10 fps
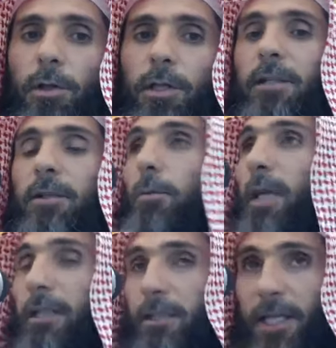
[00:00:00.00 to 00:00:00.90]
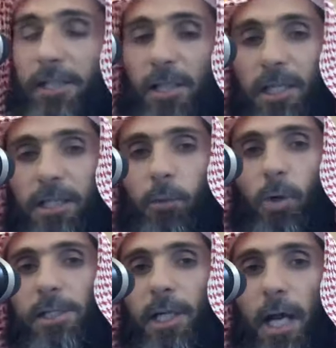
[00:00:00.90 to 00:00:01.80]
That tells us that it
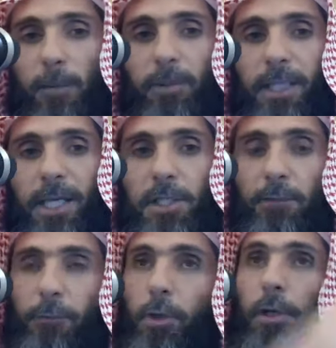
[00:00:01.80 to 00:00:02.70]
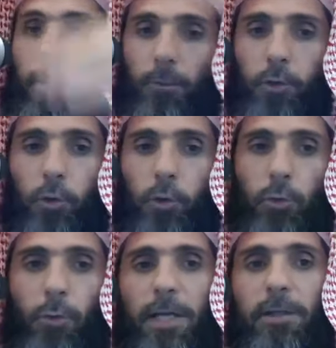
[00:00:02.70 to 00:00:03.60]
was an obligation for
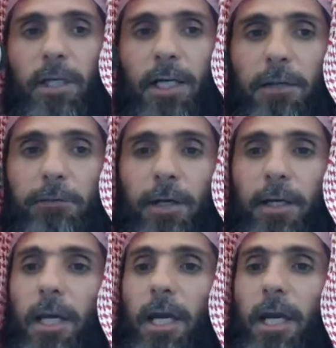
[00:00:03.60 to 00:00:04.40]
to find the Khalifa.